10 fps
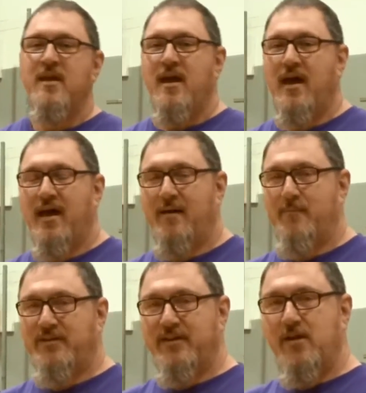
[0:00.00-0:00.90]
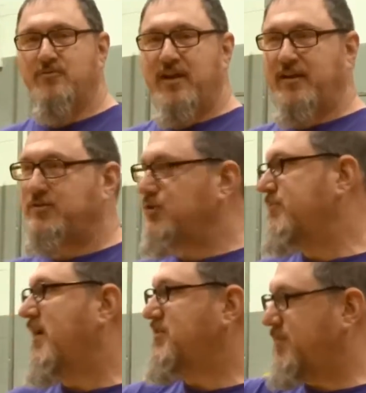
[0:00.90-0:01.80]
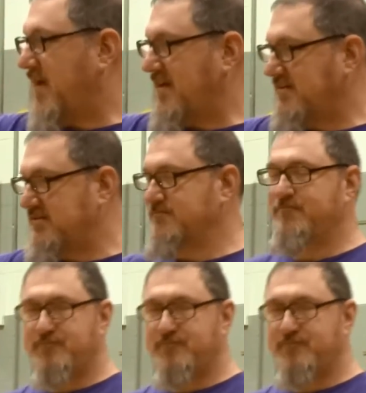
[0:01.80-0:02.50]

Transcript: but they don't take too much space.